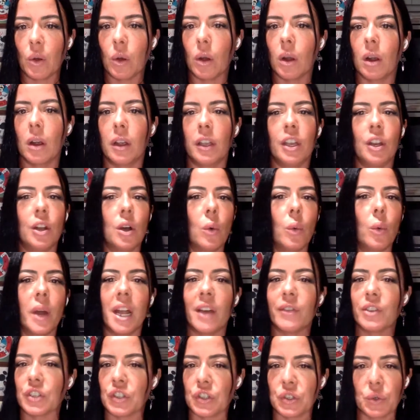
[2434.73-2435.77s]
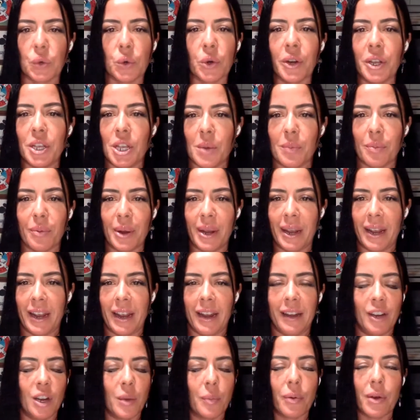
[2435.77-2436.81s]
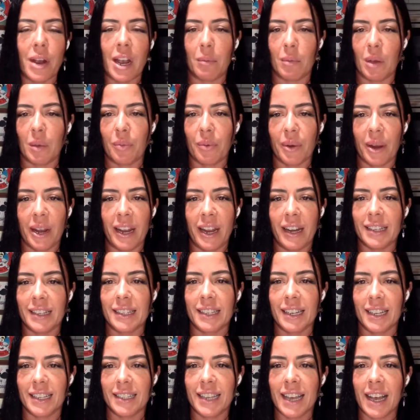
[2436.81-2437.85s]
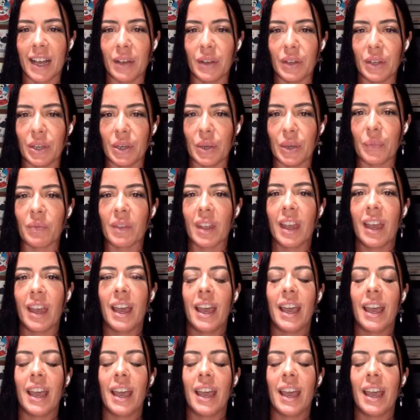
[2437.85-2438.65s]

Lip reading: Or, whatever story your primal brain is going to tell you.